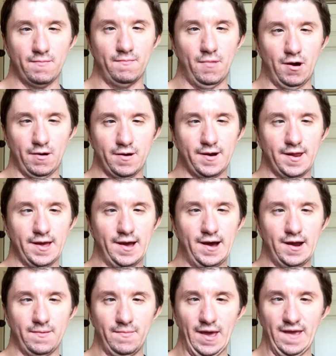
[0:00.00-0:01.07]
marketing
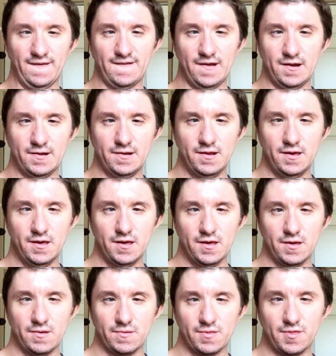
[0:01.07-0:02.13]
automation.
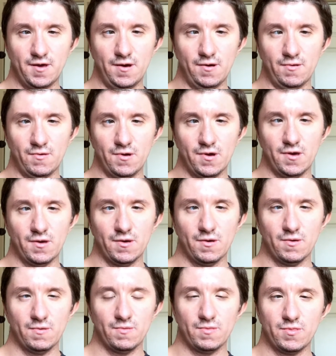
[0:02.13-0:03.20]
So
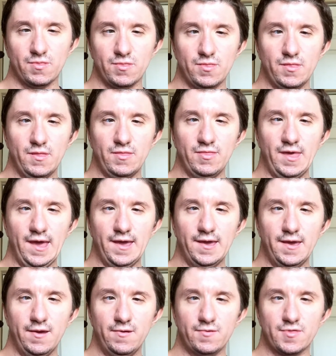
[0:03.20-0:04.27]
they
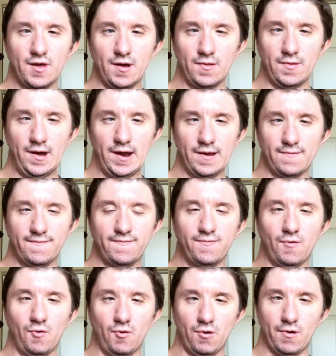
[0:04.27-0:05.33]
use a lot of
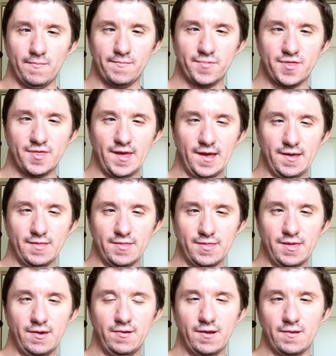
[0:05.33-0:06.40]
forms that
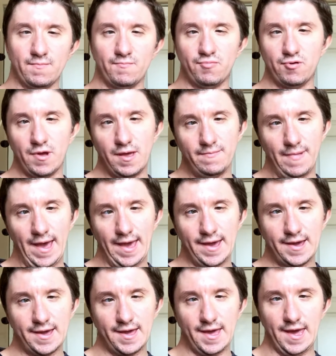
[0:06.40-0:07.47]
you can
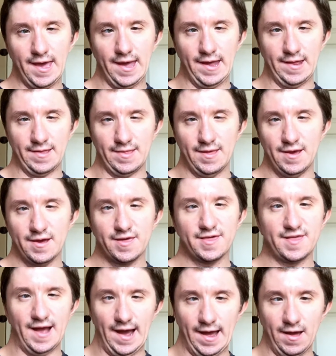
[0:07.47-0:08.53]
pre-make and
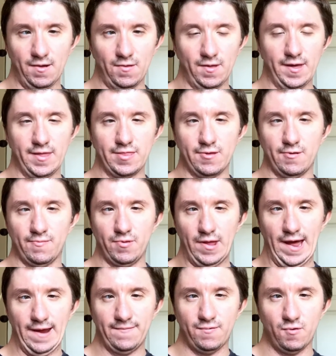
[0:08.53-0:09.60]
style in their
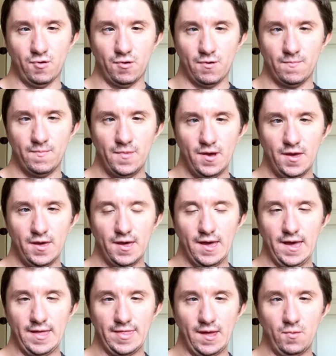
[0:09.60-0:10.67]
platform.
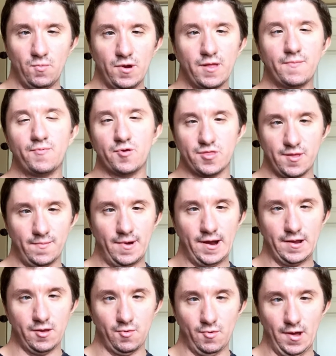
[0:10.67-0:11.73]
And then when you put them
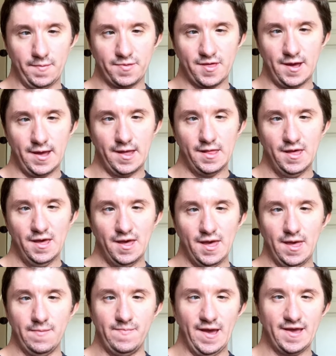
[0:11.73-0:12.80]
on your website,
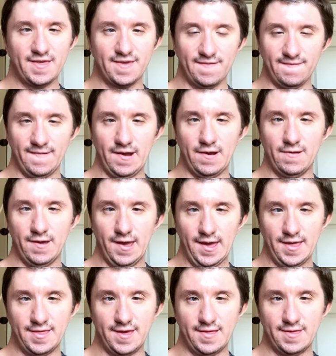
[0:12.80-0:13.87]
it makes it very
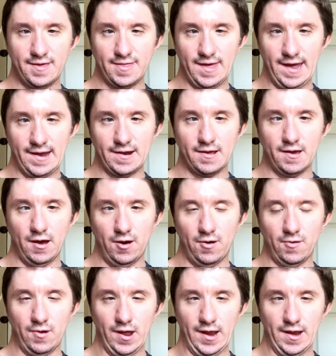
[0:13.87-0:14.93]
easy to then
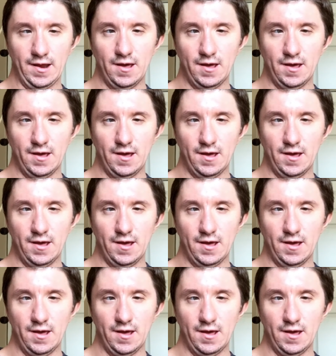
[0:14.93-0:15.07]
go and